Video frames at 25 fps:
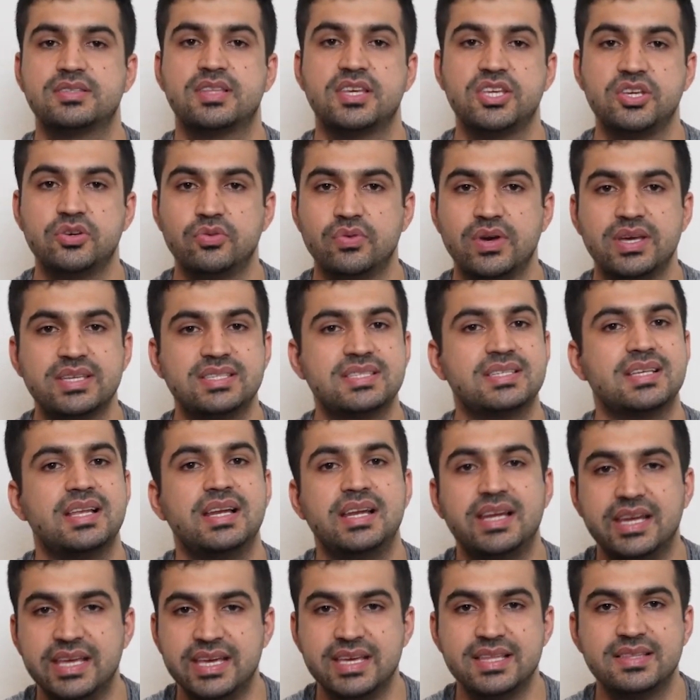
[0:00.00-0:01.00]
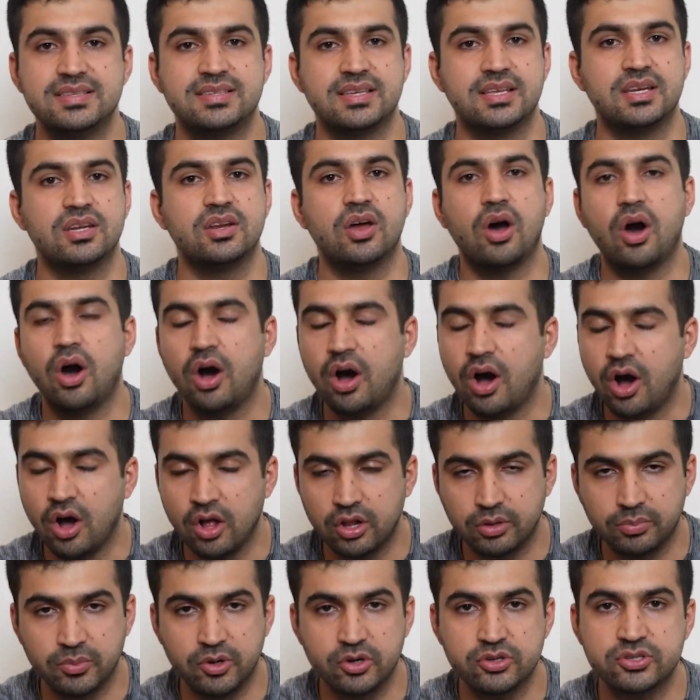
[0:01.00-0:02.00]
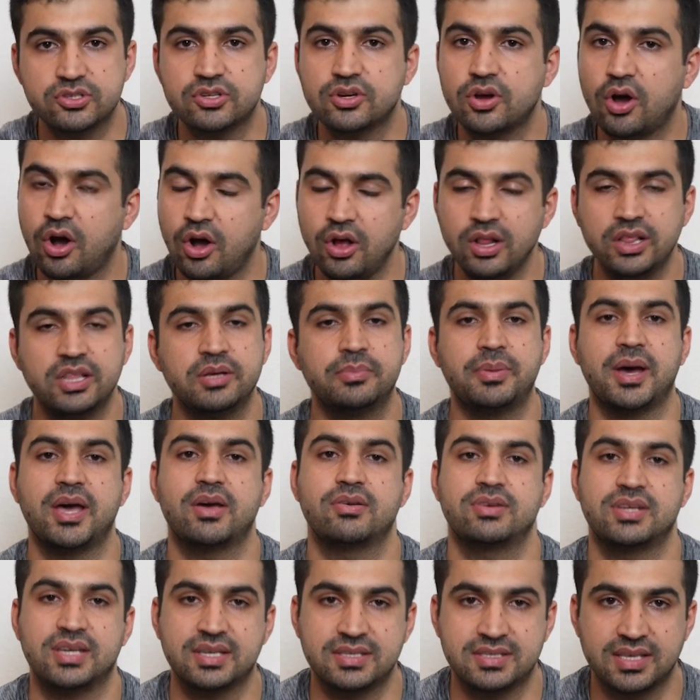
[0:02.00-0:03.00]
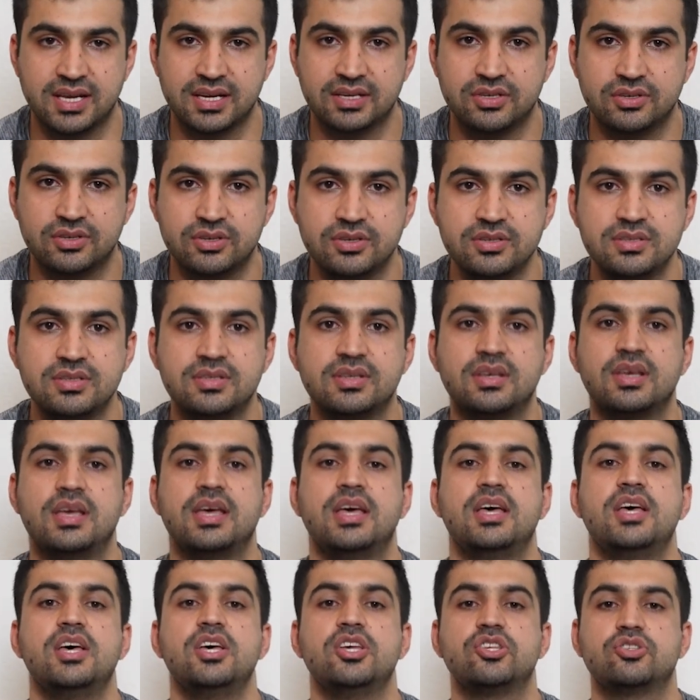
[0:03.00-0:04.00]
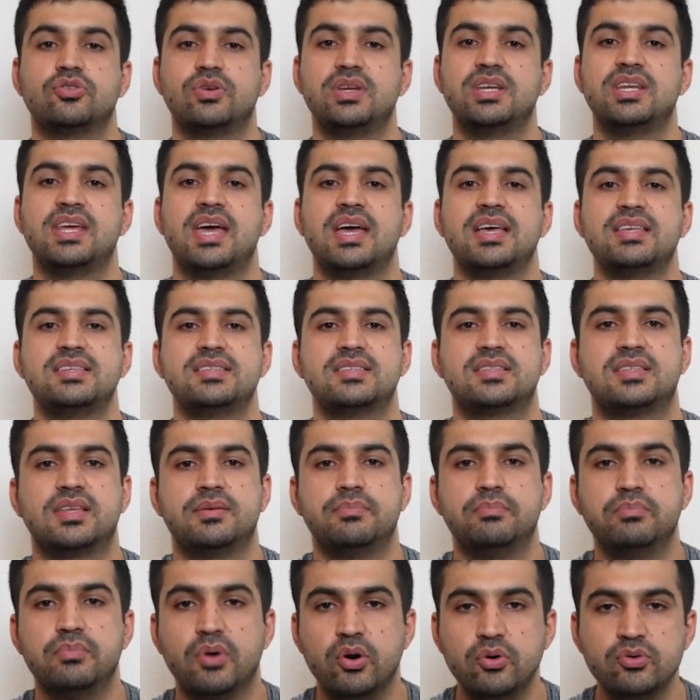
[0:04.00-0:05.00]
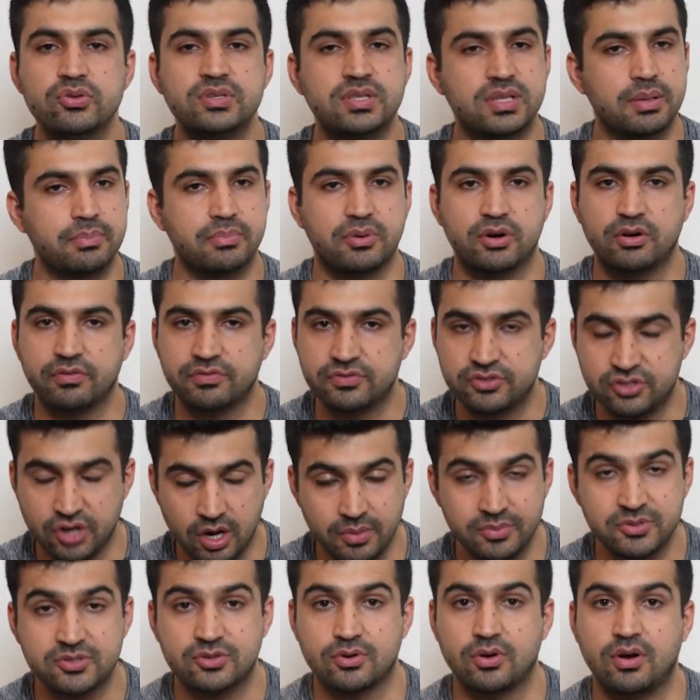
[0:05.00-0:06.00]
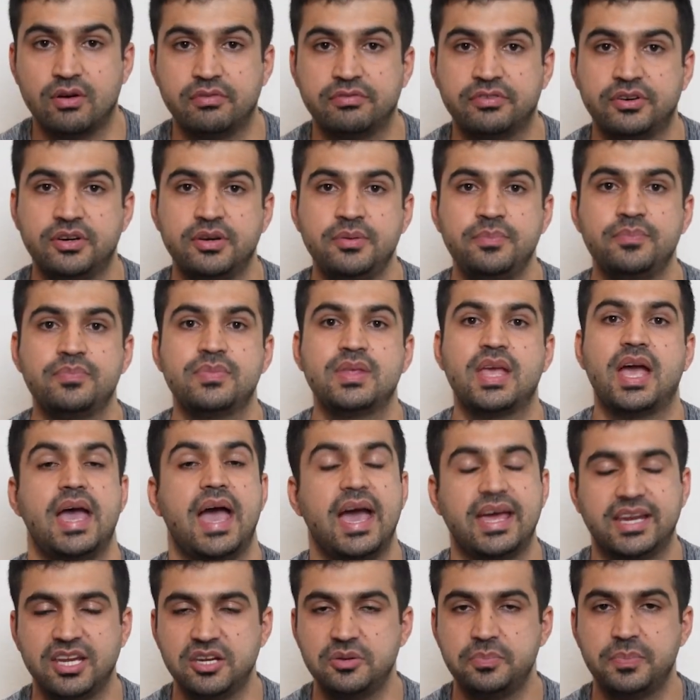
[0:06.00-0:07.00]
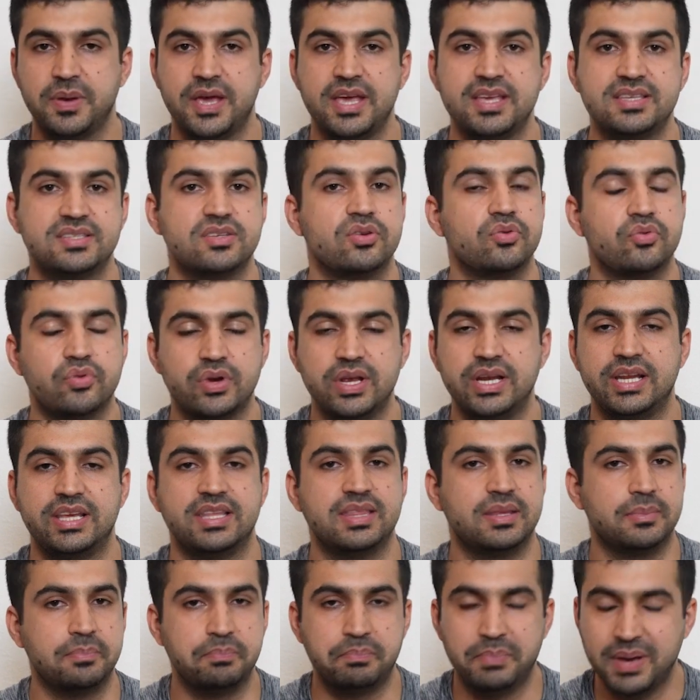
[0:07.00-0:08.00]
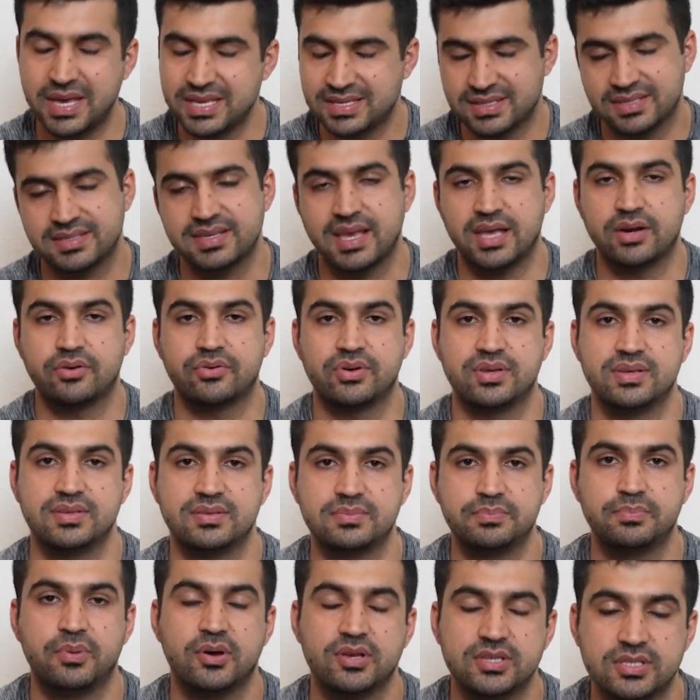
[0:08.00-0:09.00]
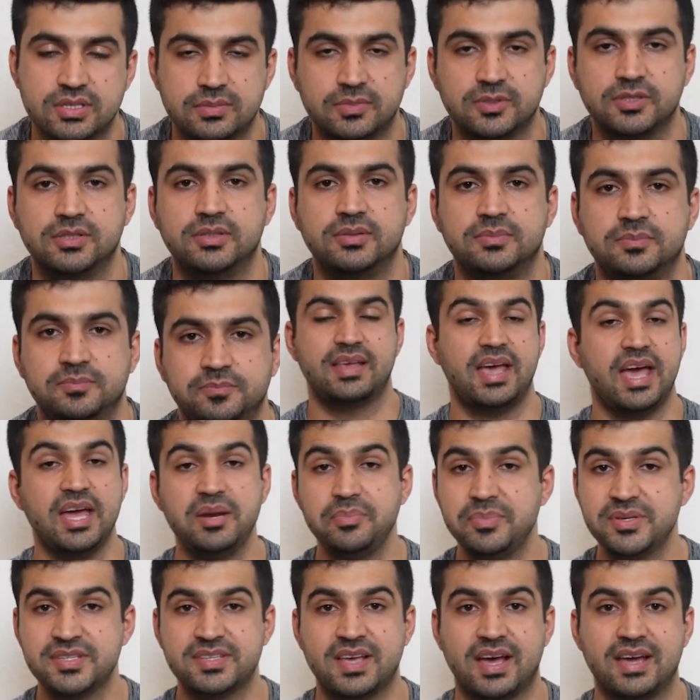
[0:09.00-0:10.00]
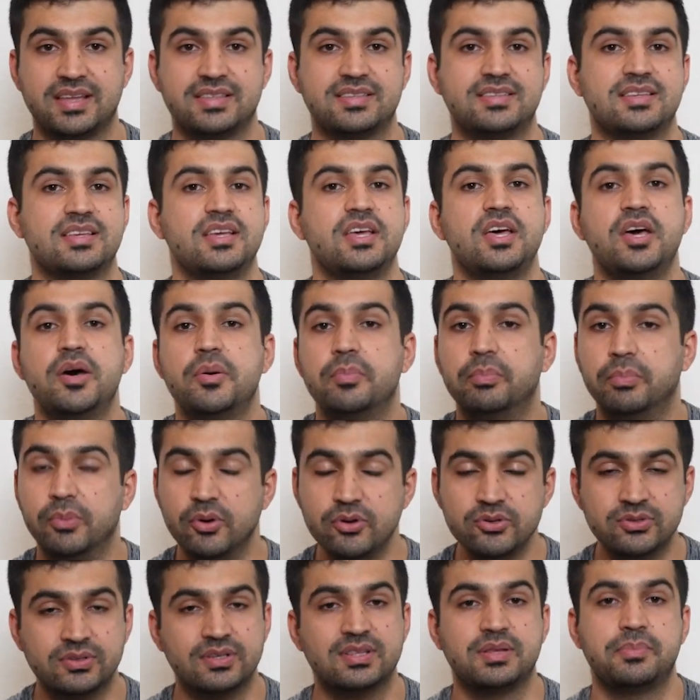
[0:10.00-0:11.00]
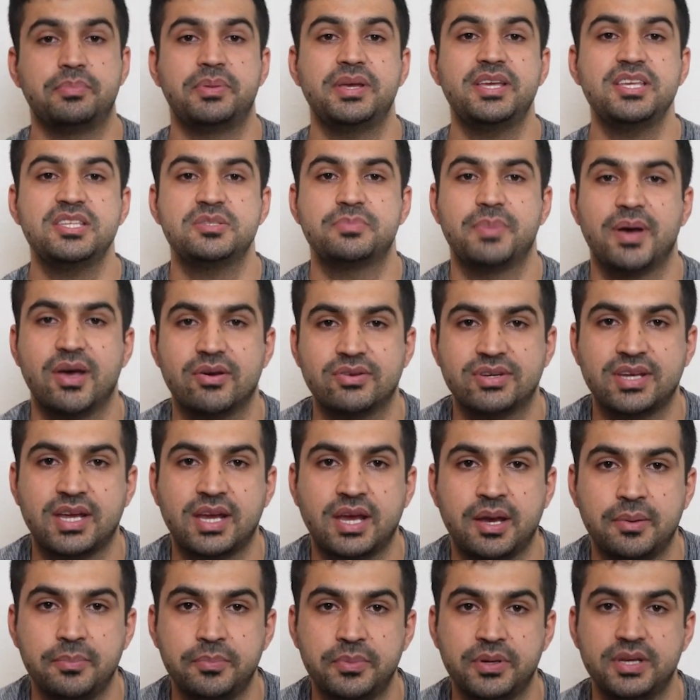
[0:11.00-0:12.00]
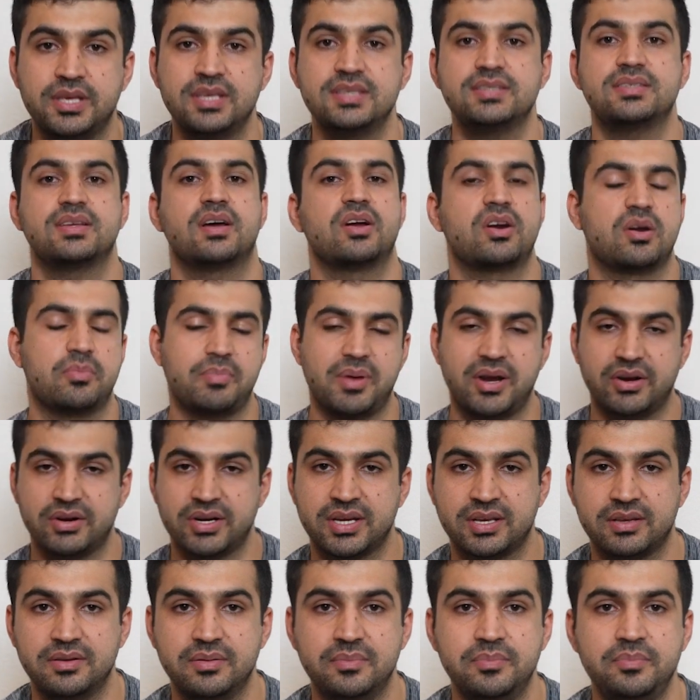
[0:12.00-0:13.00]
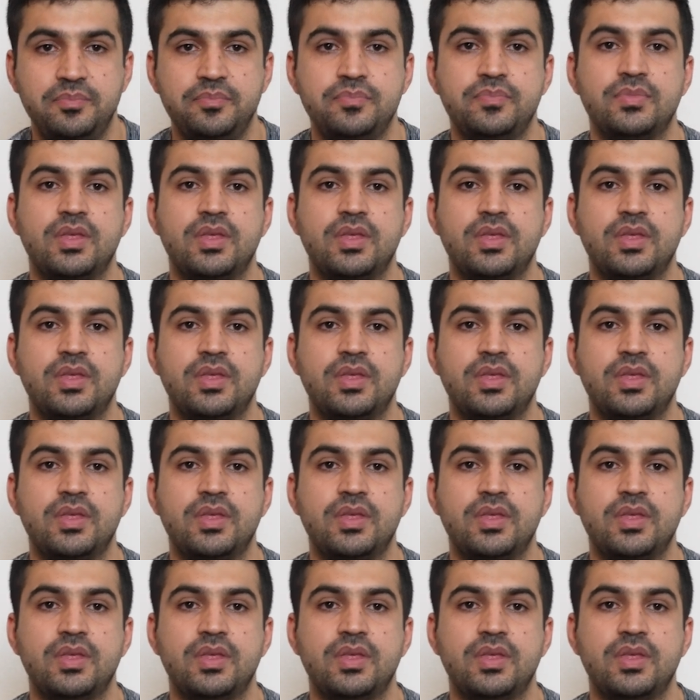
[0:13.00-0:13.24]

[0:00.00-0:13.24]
the US leads in almost all the biotech sectors, so it has the most number of jobs to offer, and it pays really the best salaries possible. And besides, most of the biggest biotech companies are American.